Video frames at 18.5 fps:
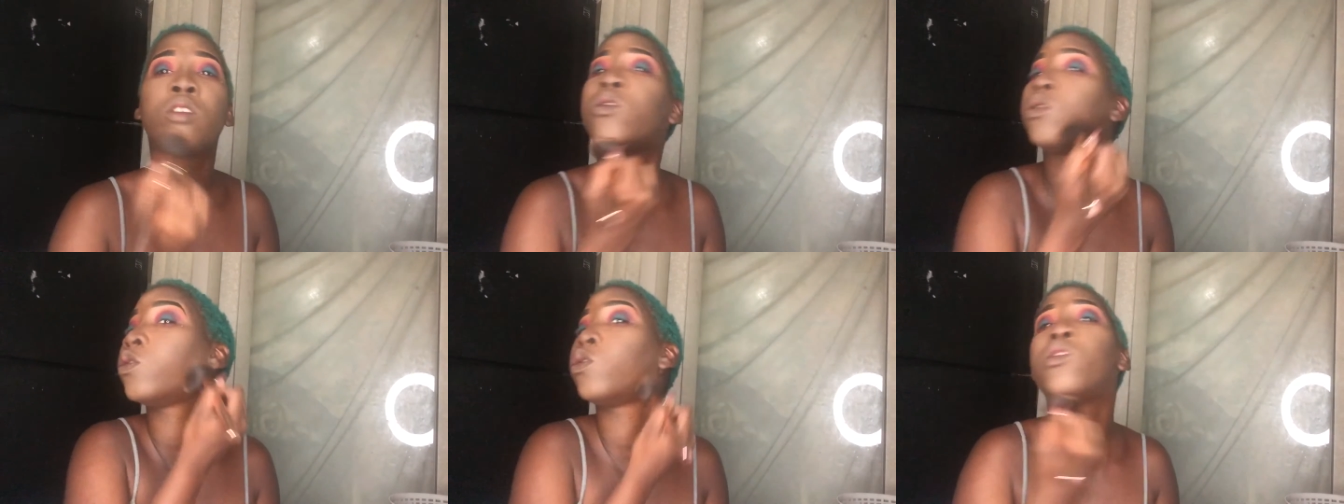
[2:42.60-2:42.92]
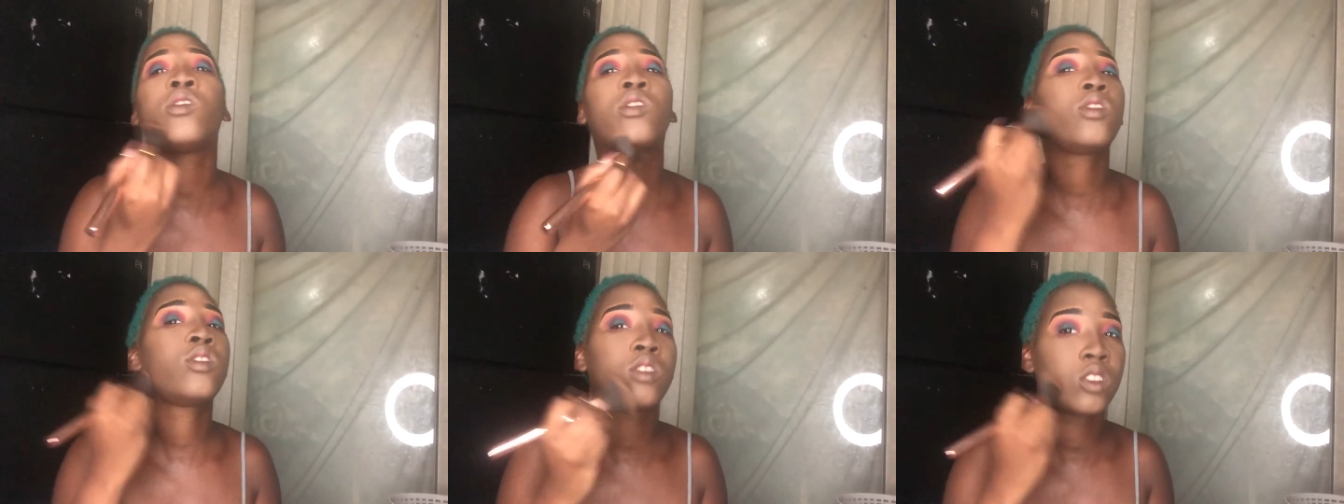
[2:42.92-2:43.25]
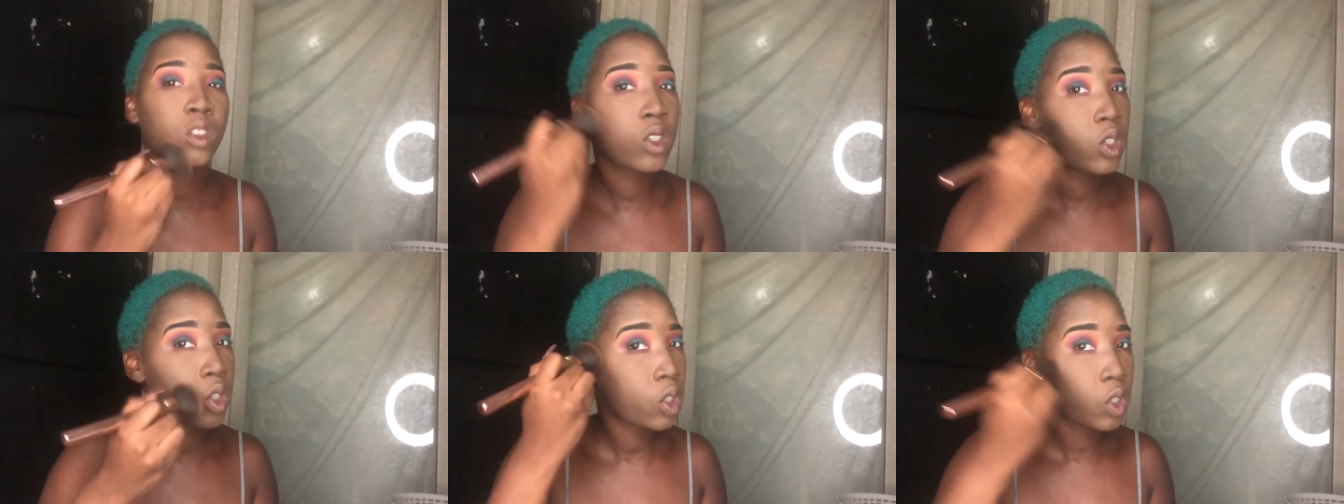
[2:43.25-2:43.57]
that off.
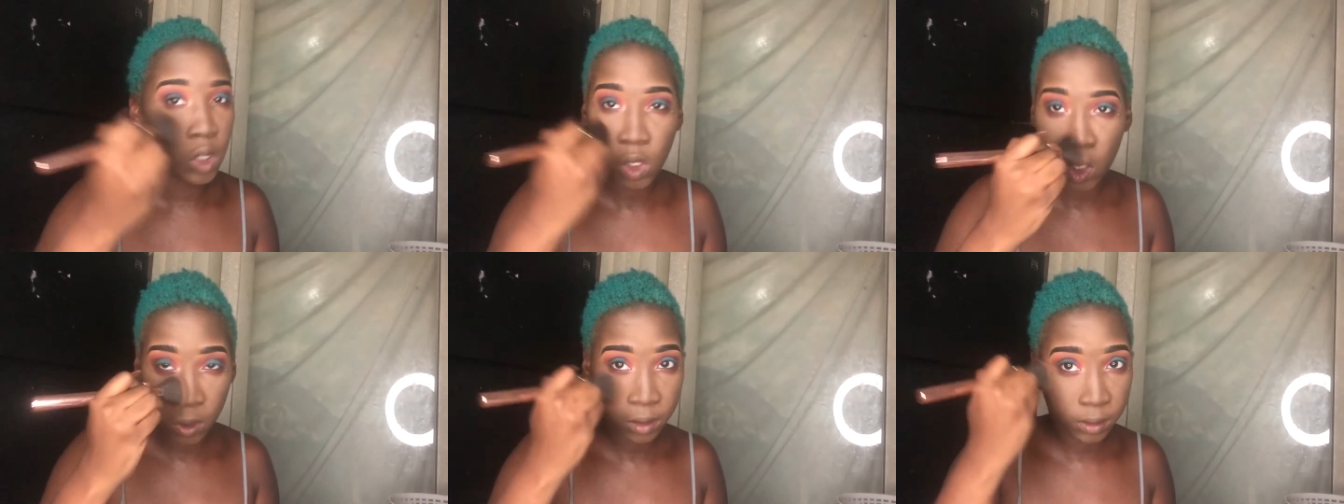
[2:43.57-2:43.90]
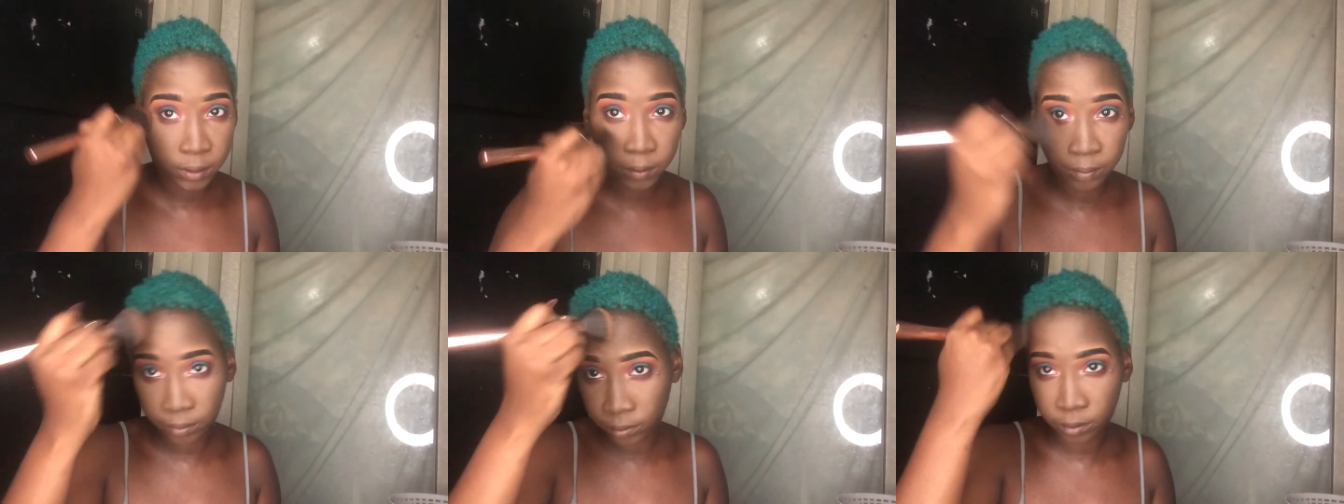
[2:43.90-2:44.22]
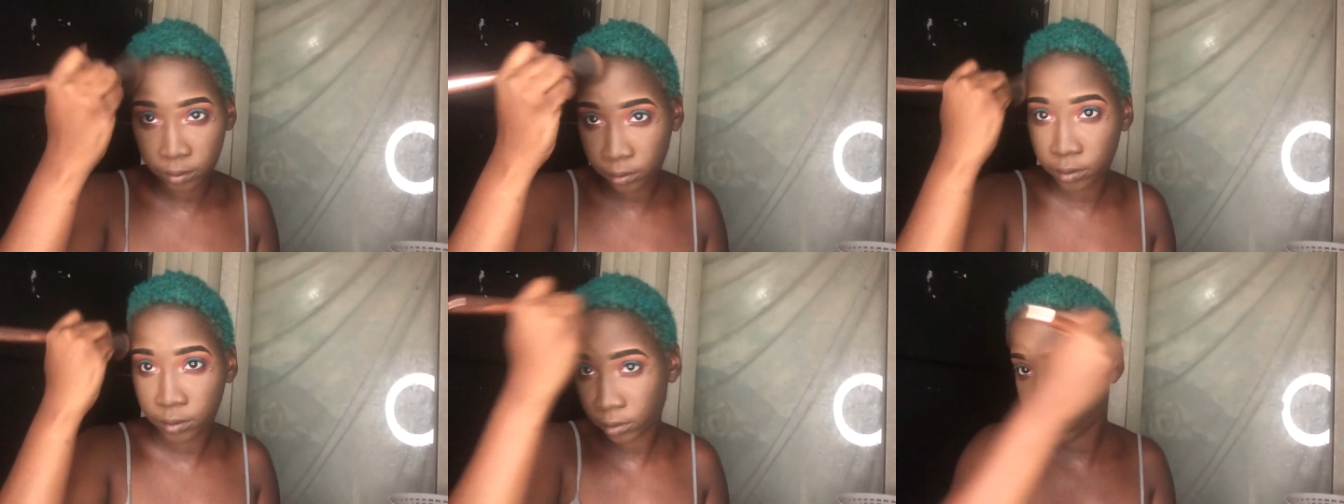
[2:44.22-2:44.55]

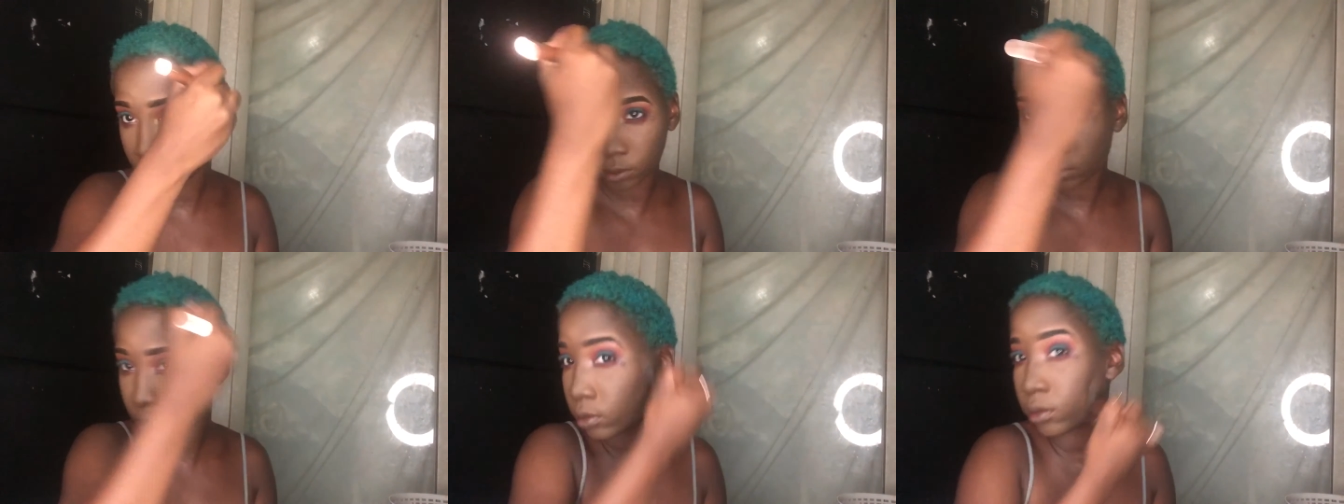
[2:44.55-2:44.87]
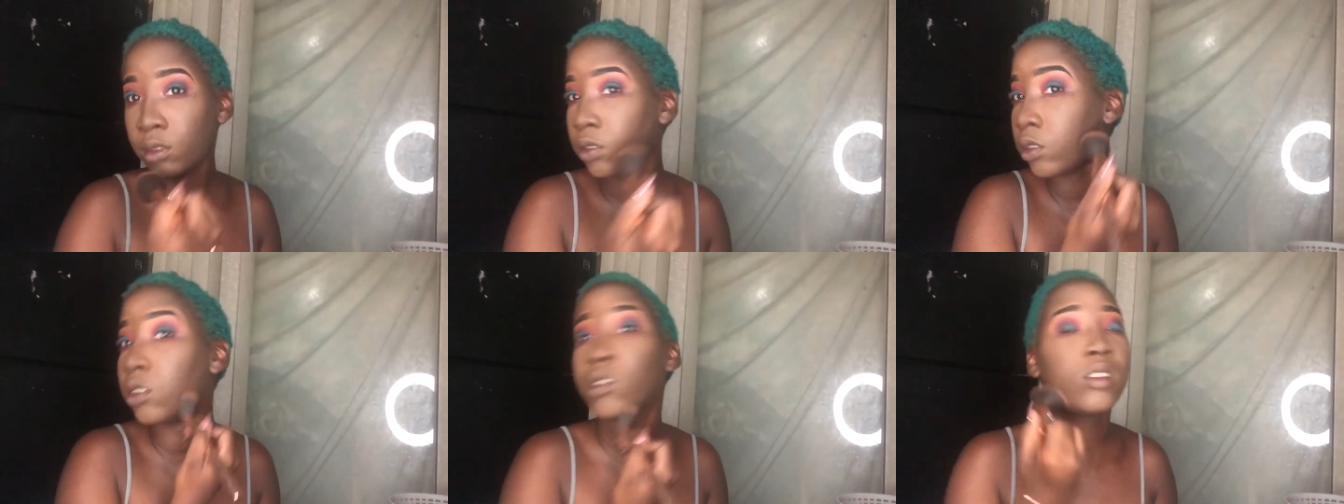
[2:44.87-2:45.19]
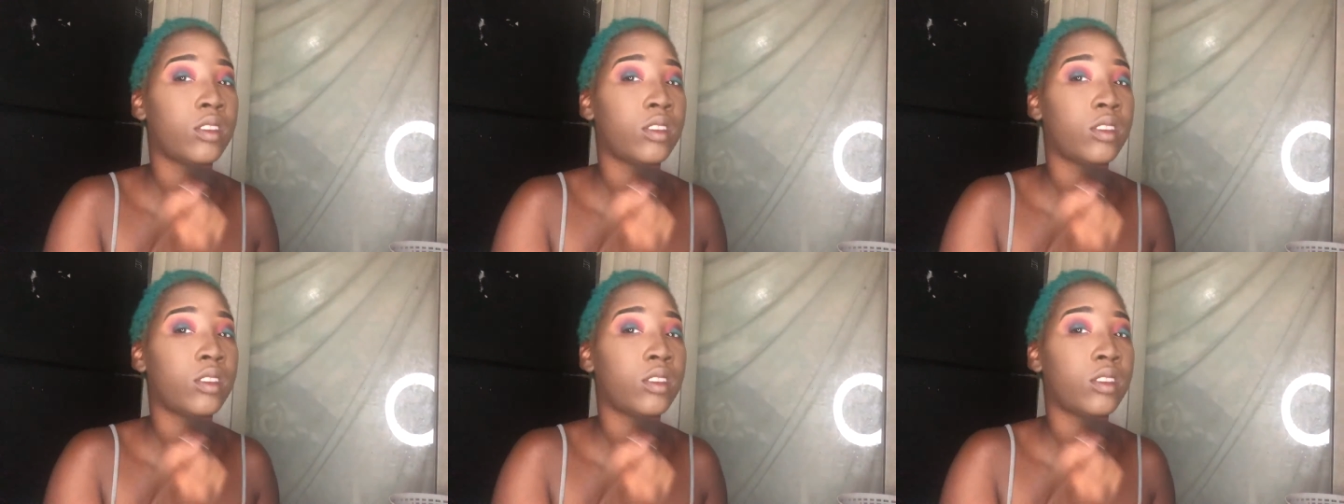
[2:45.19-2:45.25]
My face